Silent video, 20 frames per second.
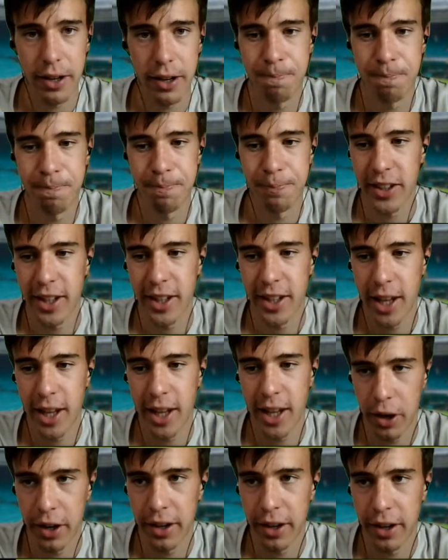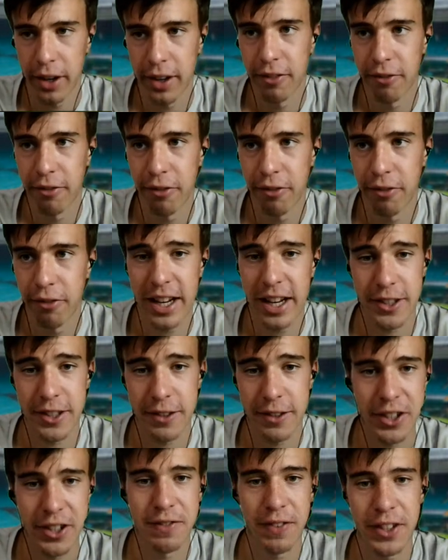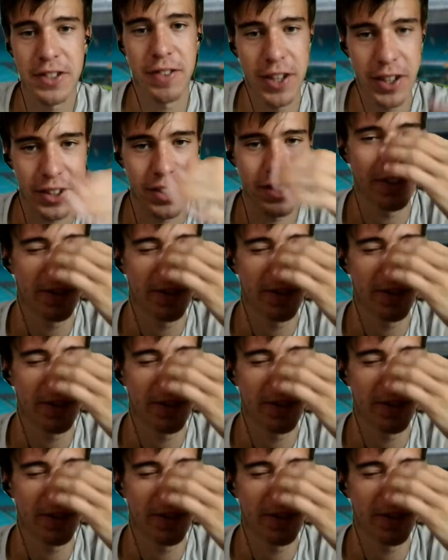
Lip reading: Come on. Focus, Alexis. Focus.